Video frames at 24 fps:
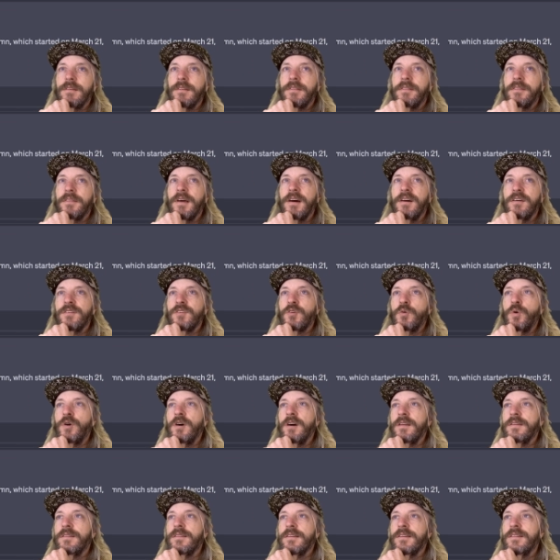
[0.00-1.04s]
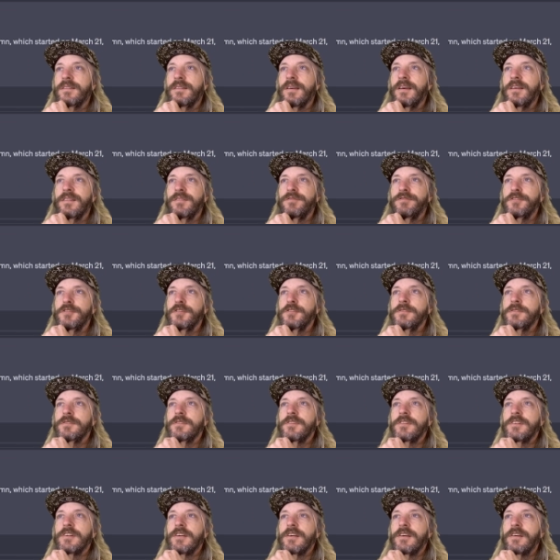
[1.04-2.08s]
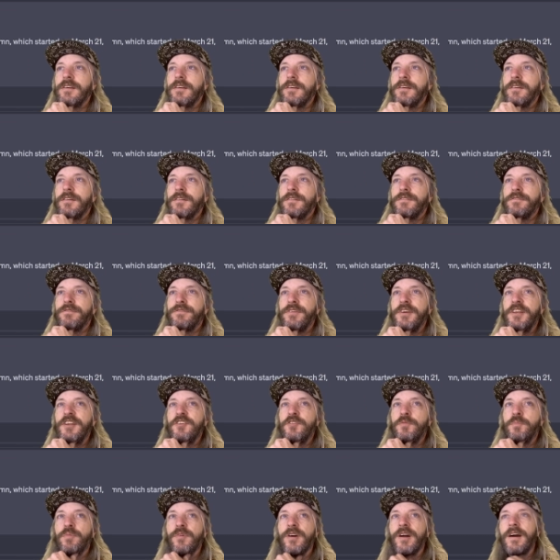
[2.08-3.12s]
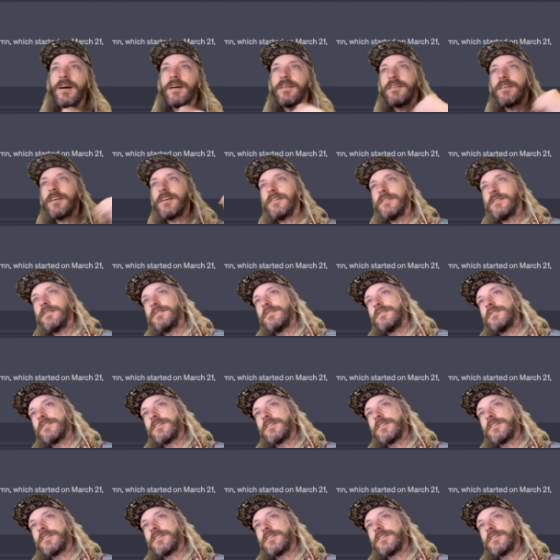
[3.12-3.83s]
That was quite successful. Finished browsing.